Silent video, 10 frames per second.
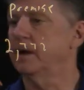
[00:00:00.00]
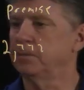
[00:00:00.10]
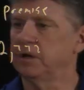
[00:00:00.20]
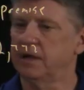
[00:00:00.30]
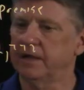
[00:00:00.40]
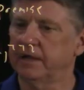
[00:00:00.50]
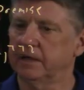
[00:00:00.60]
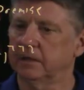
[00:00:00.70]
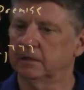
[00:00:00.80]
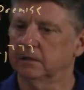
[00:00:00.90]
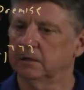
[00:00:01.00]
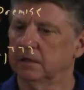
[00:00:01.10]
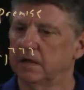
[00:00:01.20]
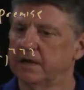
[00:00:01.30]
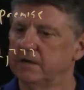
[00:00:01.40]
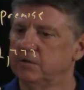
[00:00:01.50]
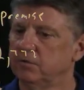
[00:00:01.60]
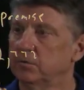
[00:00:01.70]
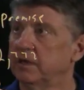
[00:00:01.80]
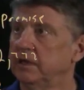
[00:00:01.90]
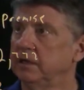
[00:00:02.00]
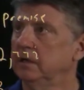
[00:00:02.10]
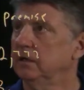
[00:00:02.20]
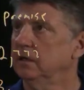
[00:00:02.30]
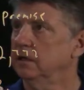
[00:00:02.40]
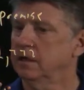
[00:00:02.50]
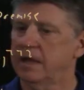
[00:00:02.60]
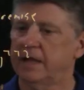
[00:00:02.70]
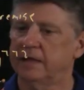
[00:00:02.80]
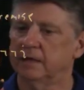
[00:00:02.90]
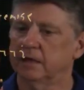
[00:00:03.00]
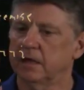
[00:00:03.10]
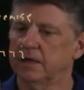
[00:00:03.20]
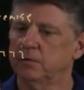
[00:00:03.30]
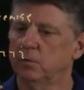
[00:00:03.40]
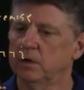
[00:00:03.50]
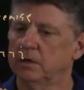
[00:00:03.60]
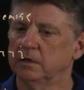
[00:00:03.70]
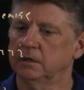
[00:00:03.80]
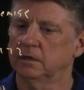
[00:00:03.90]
applying line 3 and line 1